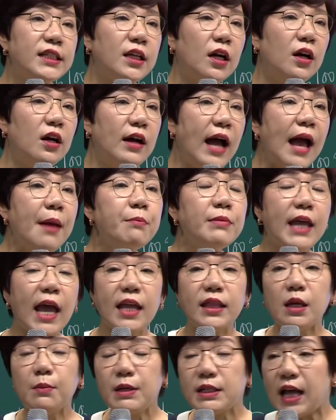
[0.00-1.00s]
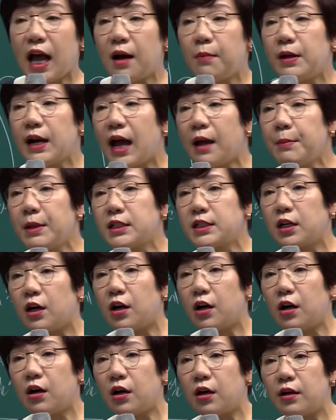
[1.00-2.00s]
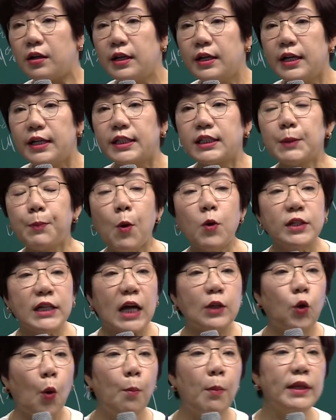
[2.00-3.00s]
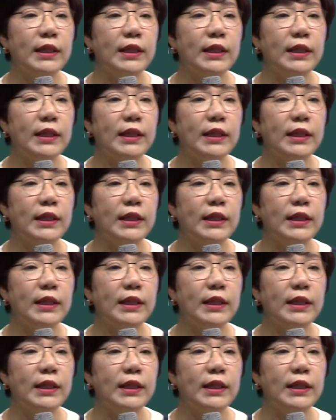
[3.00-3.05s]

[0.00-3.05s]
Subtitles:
Just because you are doing business with your partner does not